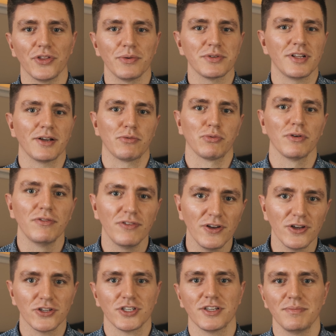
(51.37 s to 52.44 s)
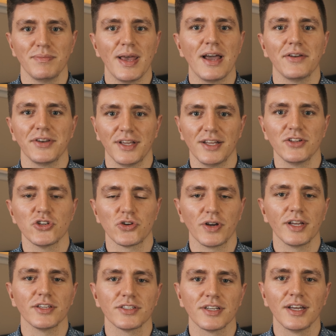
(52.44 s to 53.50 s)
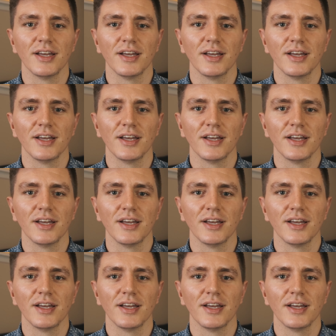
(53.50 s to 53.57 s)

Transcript: It was like reverse compounding interest.